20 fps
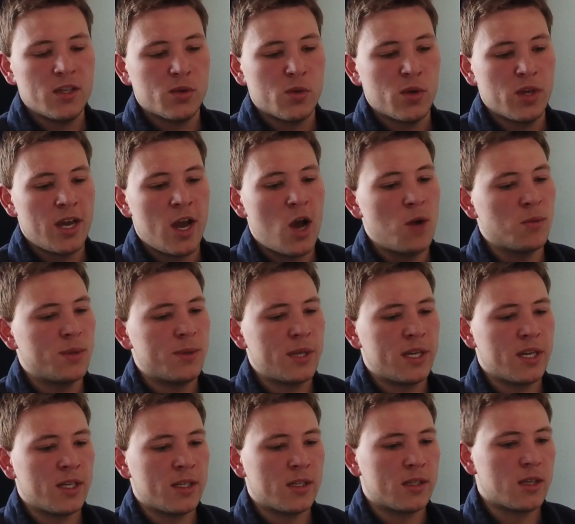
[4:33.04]
this really helps
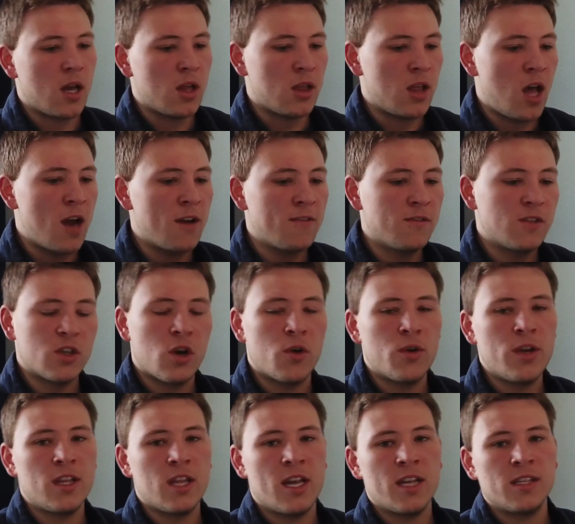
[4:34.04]
because a lot of
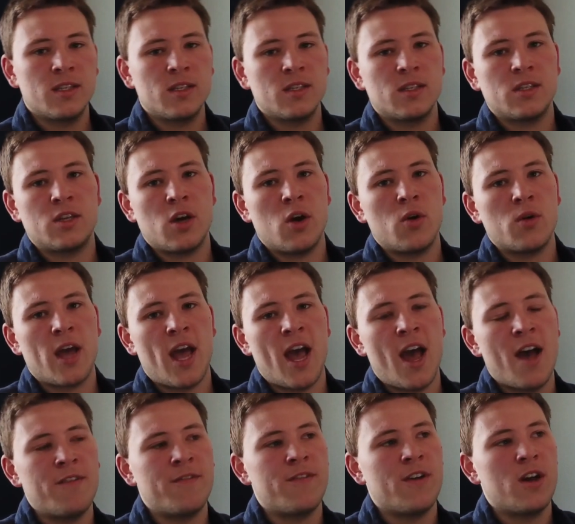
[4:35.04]
Sony lenses don't
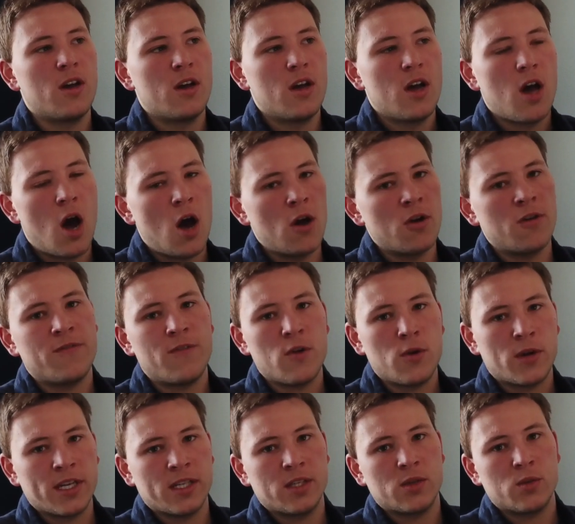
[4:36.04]
have
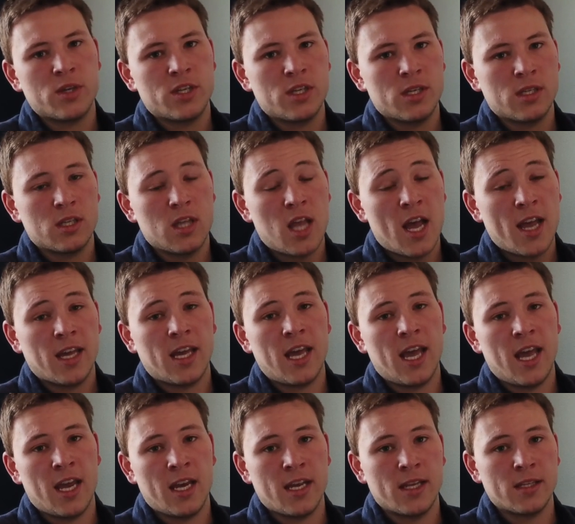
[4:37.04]
autofocus switches like
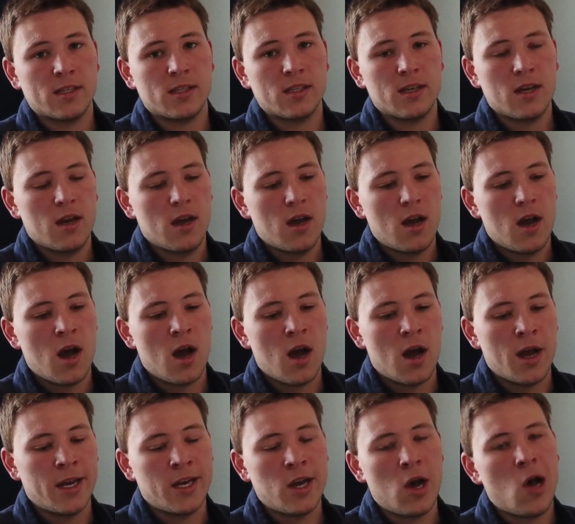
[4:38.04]
Canon's
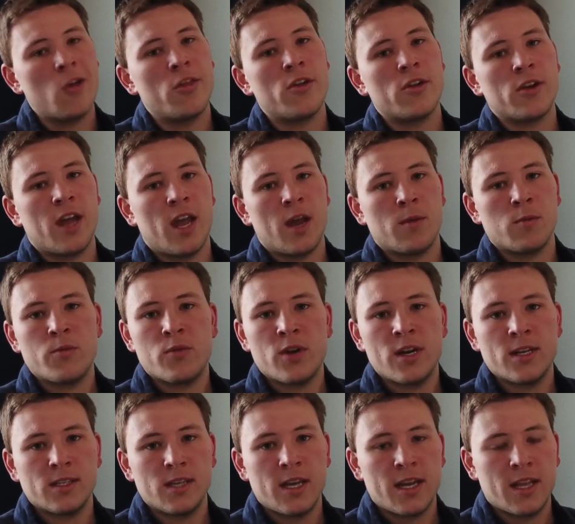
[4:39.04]
and other camera
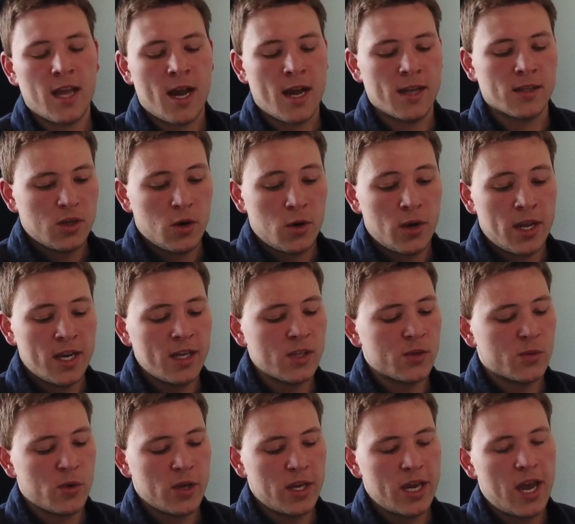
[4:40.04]
brands like that. So it
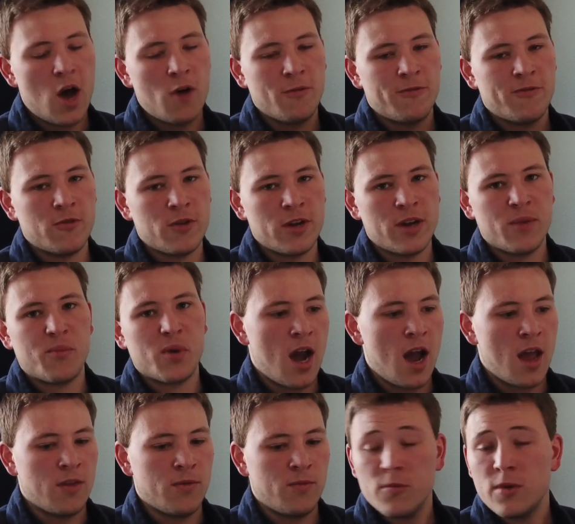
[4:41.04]
is really helpful, and
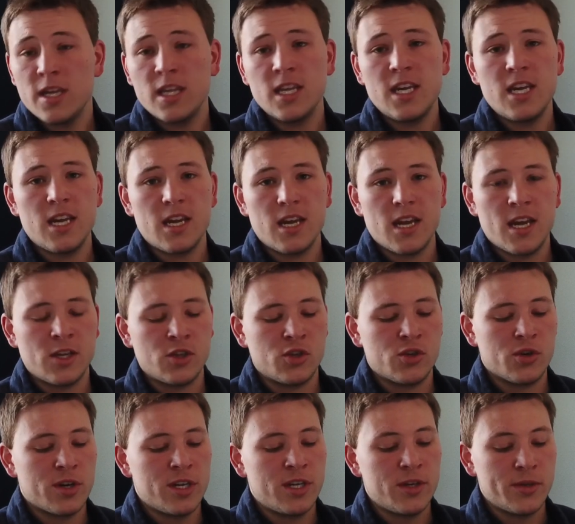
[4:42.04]
I really
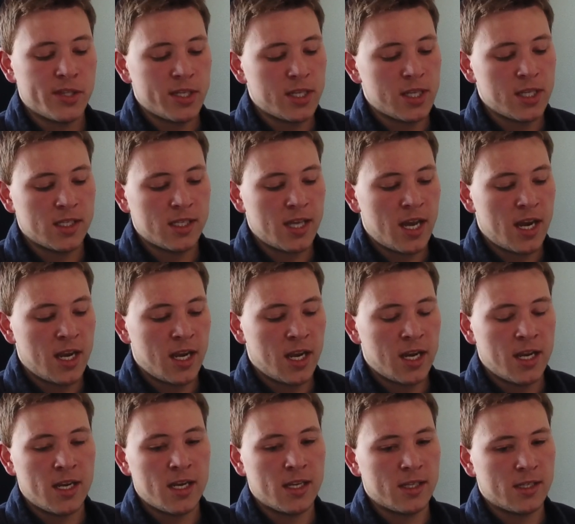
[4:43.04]
enjoy using this setting,
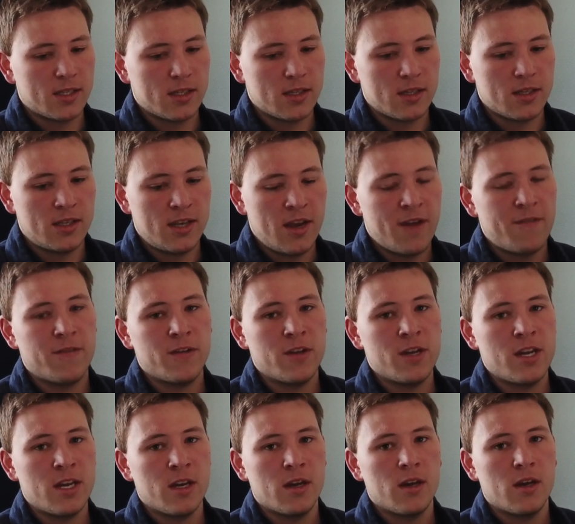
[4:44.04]
and it is
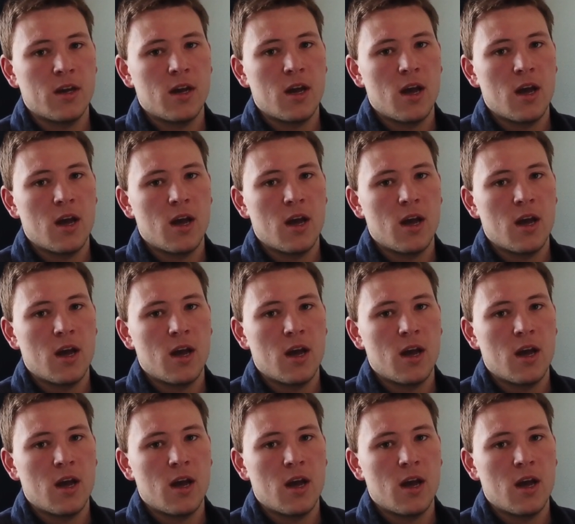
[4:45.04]
definitely